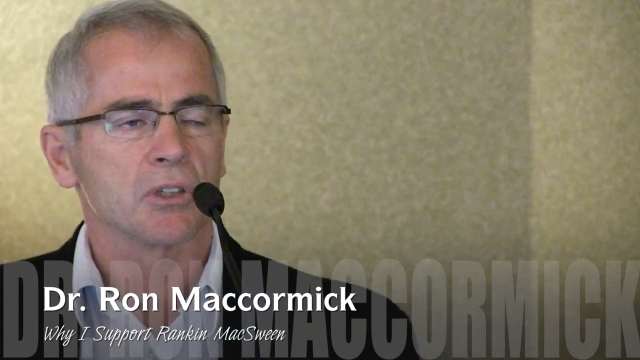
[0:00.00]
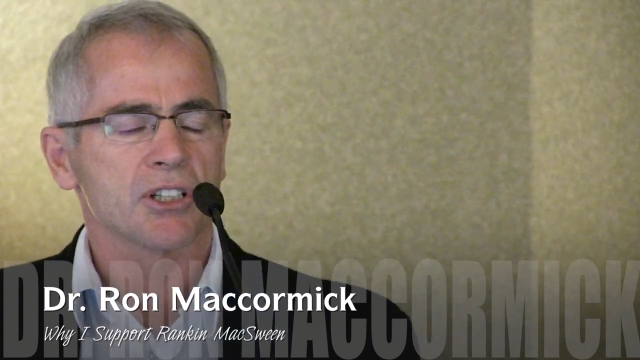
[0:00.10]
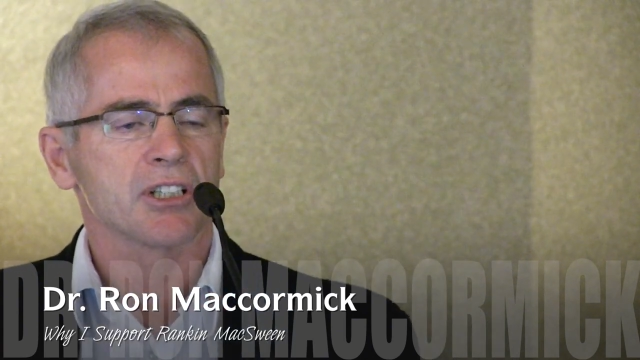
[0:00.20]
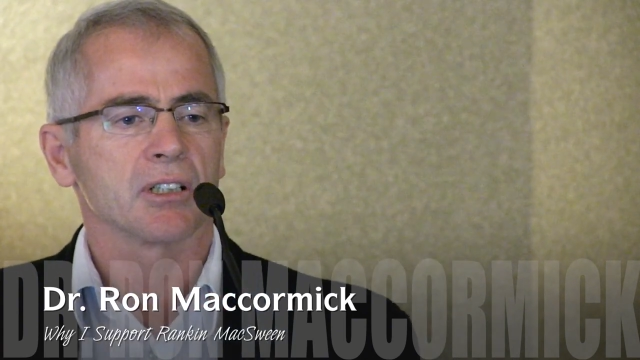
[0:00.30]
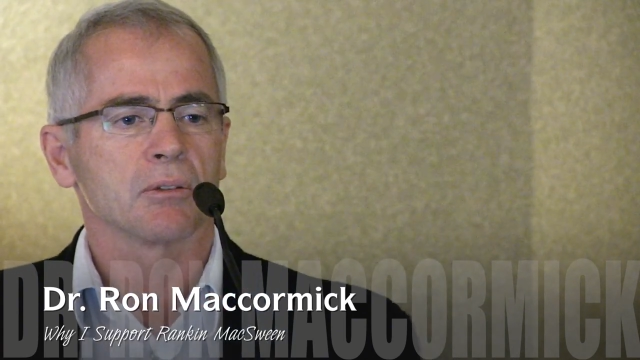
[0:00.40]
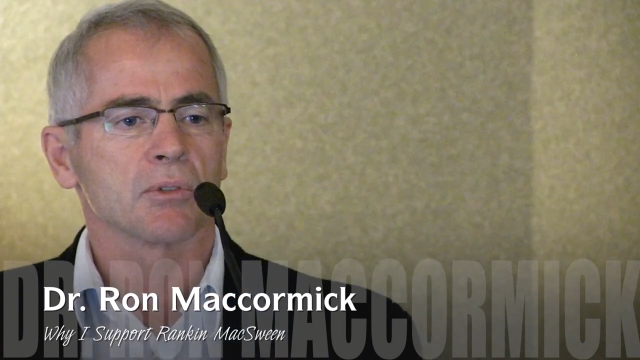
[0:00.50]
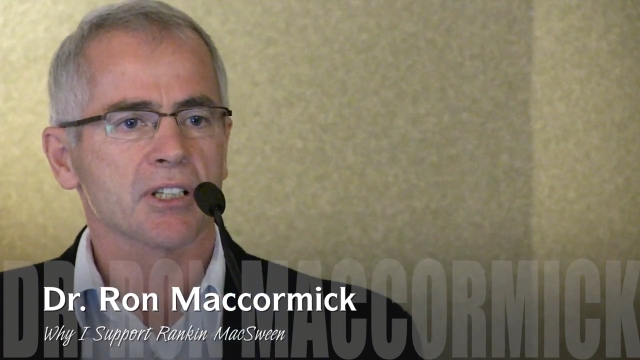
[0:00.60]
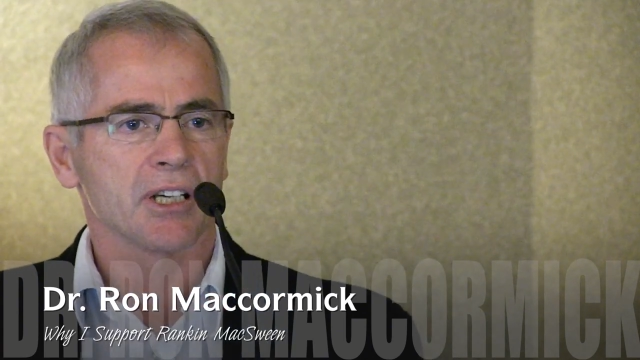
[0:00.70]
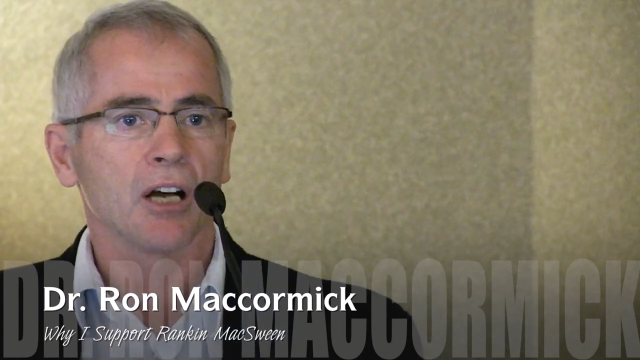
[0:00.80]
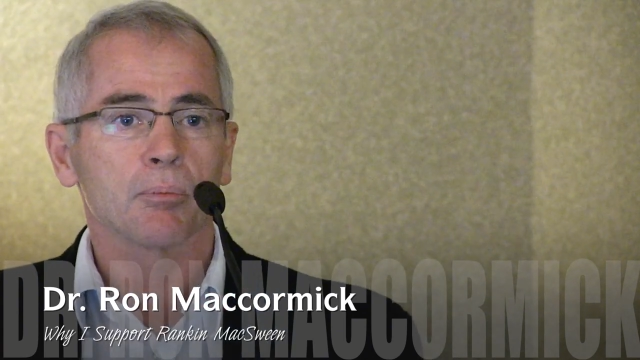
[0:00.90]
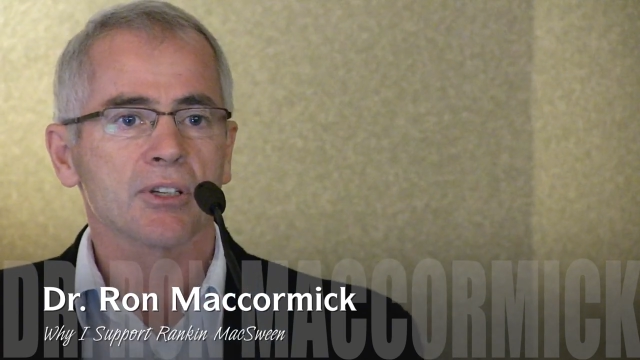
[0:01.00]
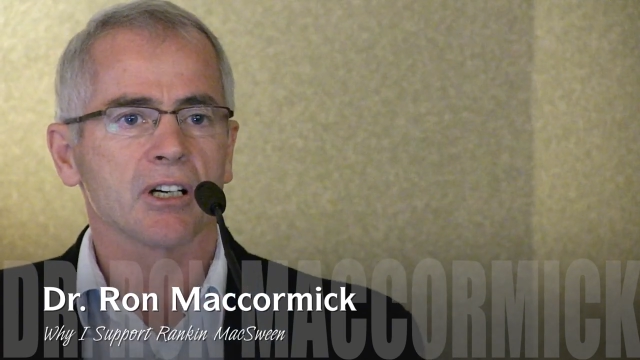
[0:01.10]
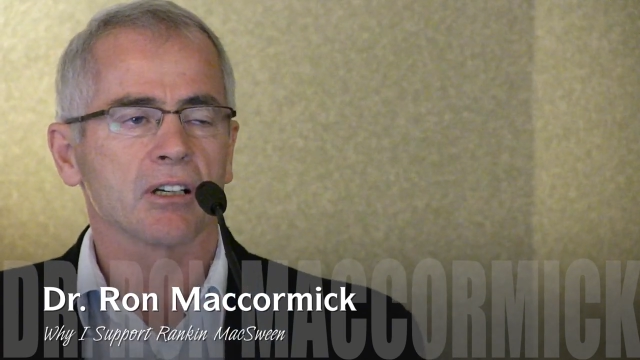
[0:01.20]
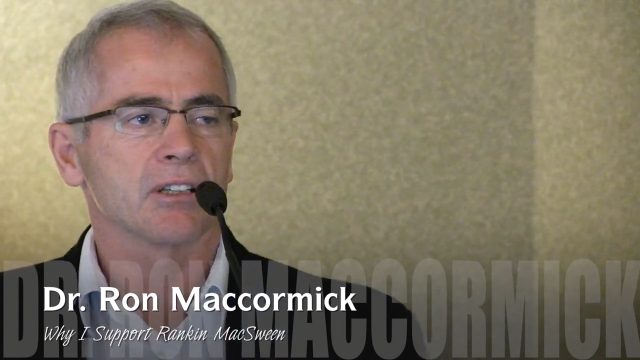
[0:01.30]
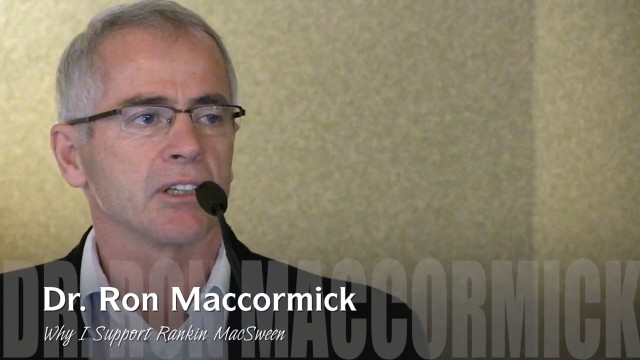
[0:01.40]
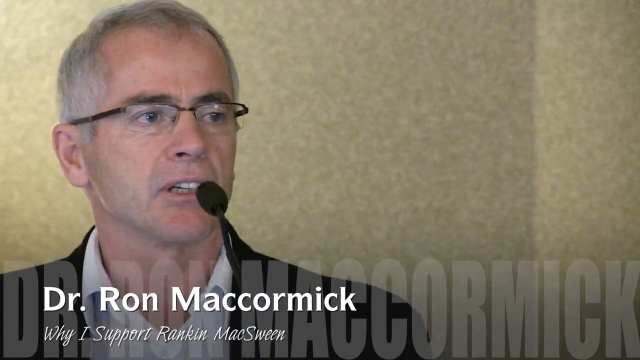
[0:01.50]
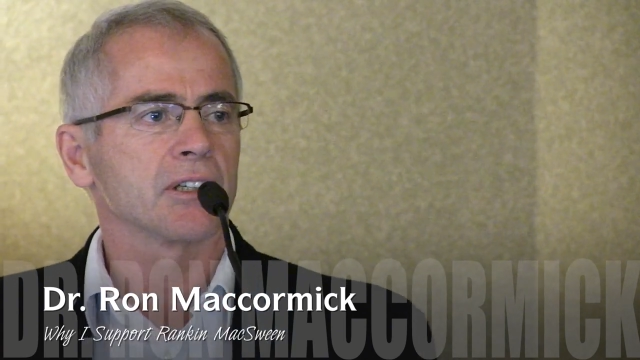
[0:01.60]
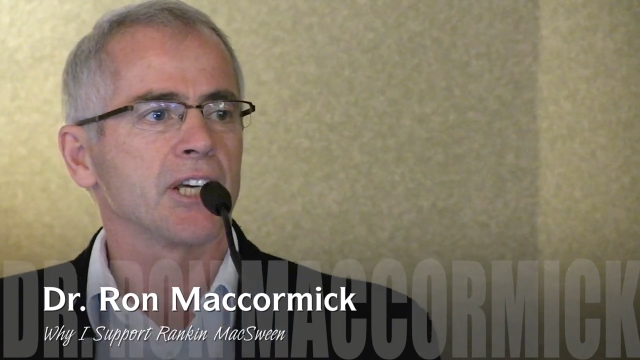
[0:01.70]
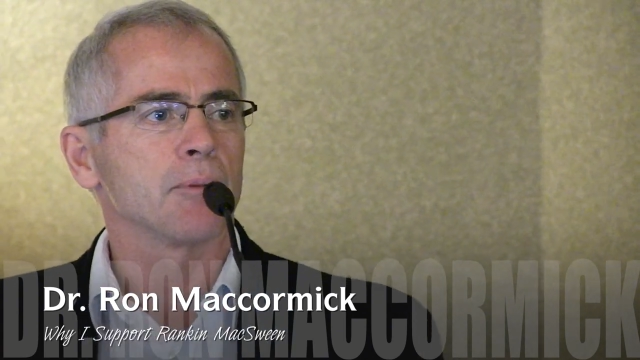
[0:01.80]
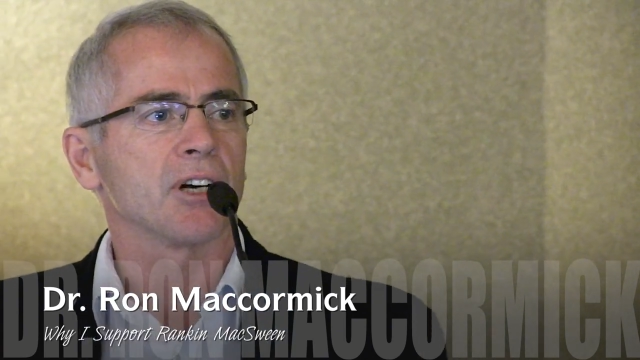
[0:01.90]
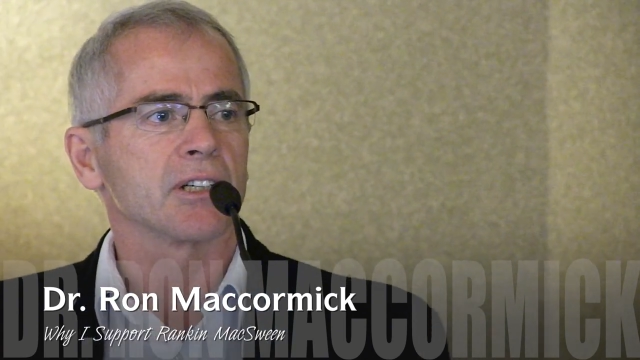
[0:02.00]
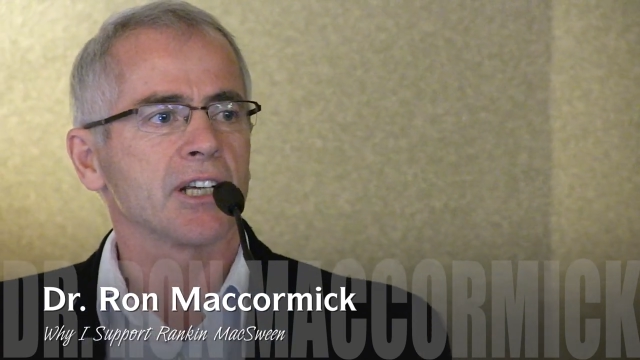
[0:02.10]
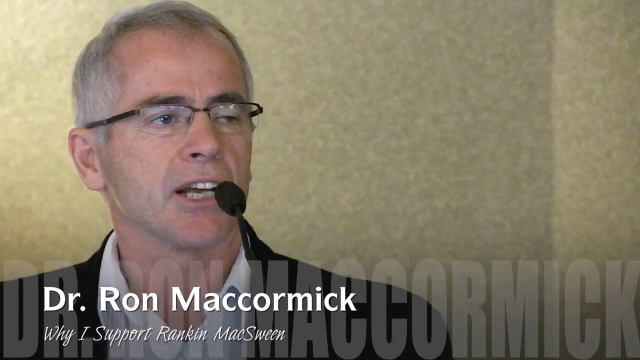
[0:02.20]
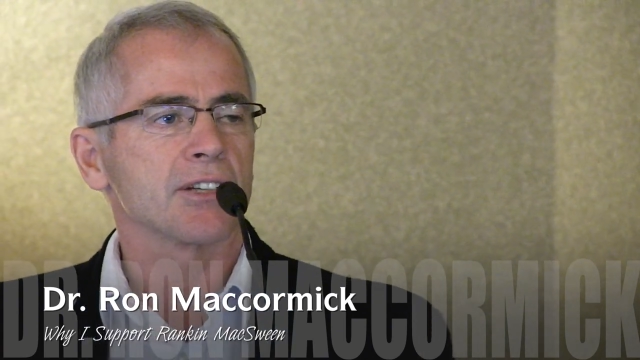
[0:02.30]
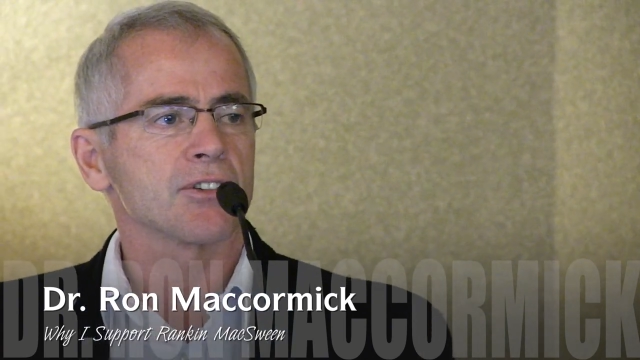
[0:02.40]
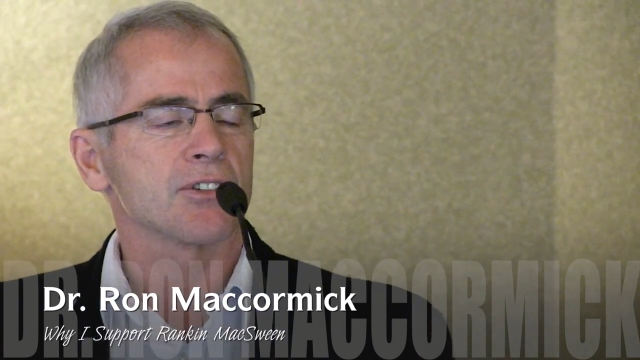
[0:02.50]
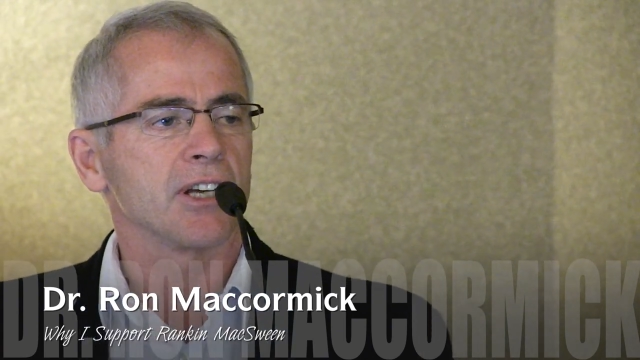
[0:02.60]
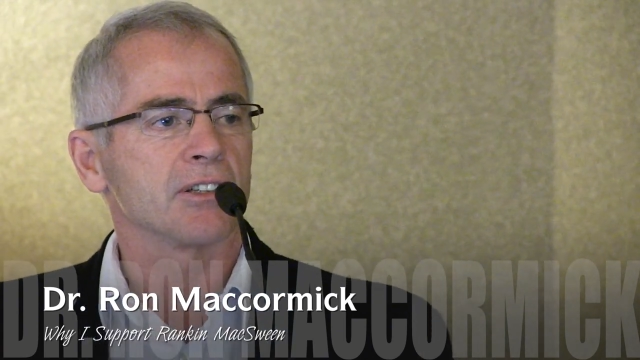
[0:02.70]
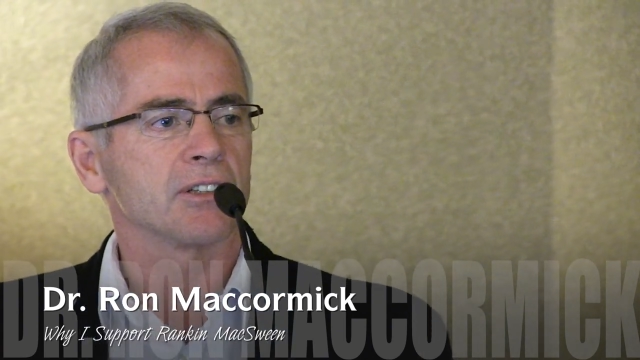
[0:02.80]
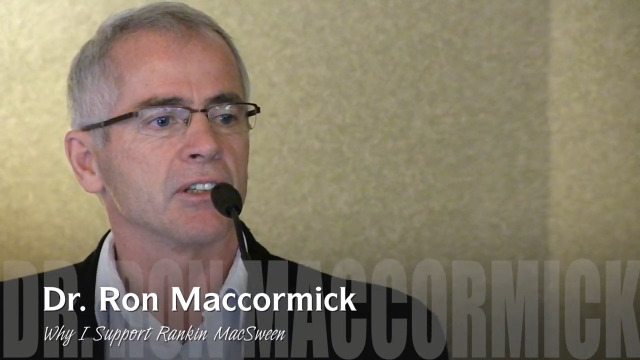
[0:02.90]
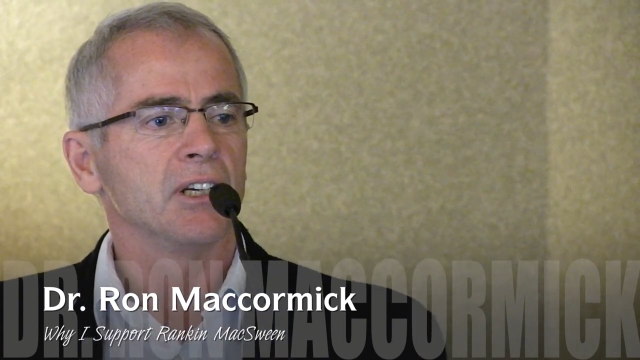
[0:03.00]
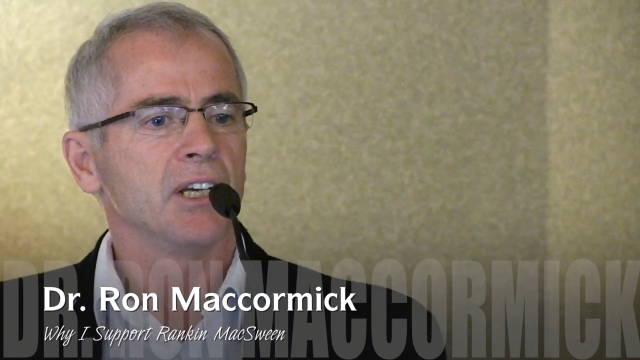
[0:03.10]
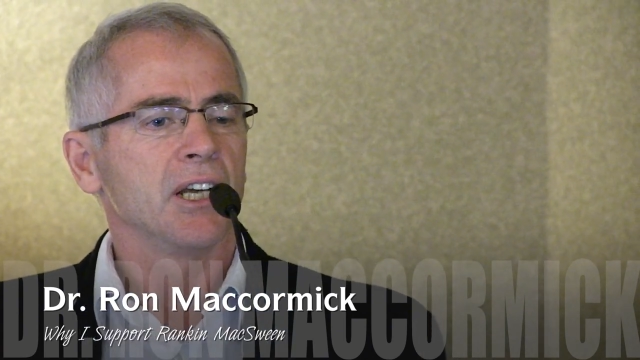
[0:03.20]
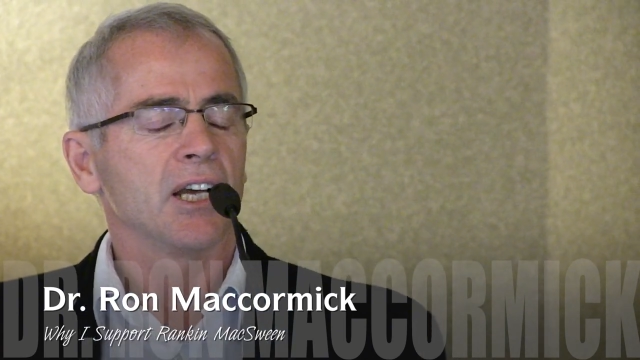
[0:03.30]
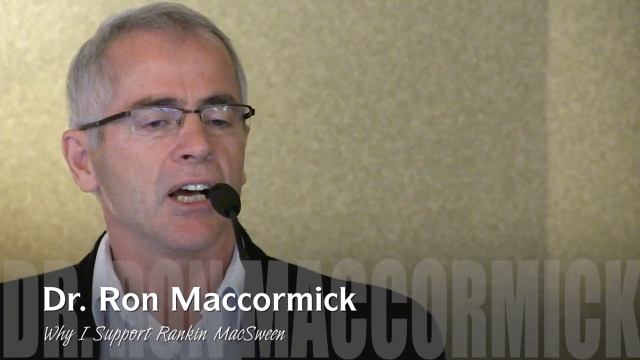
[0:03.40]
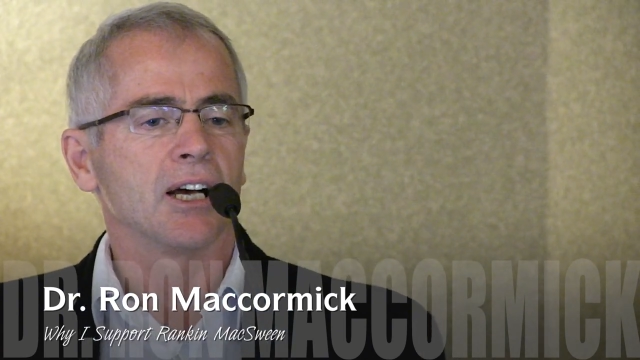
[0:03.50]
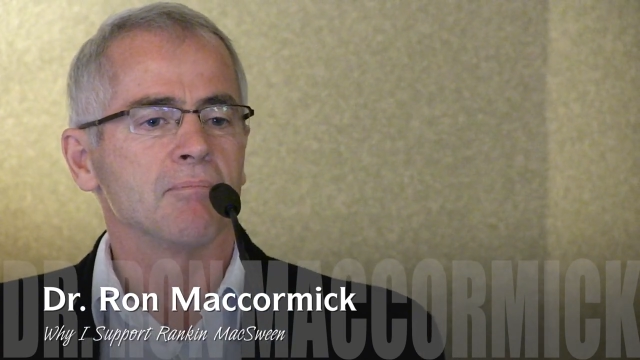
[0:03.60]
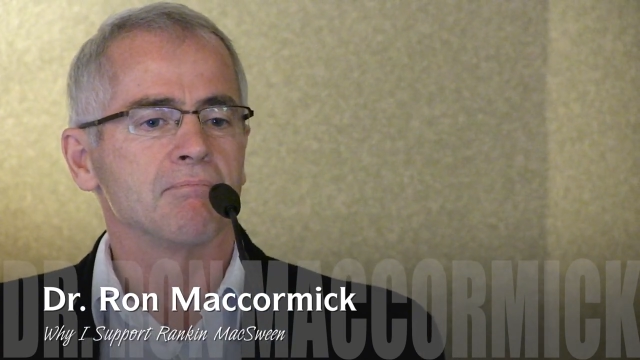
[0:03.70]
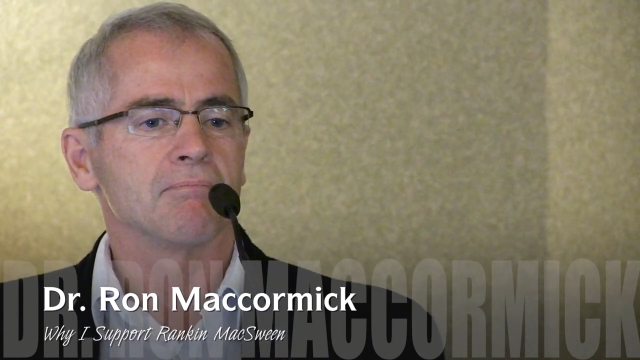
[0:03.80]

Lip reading: which was to help start the Cape Breton Cancer Center. I